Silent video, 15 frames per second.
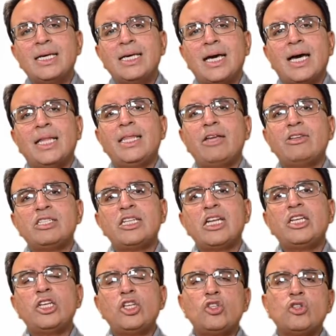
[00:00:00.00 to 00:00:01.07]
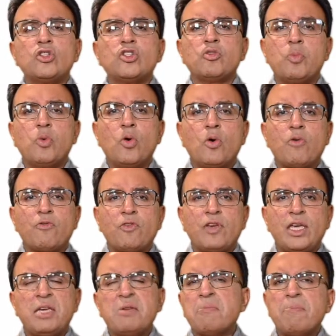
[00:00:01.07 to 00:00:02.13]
and there's an additional support fee.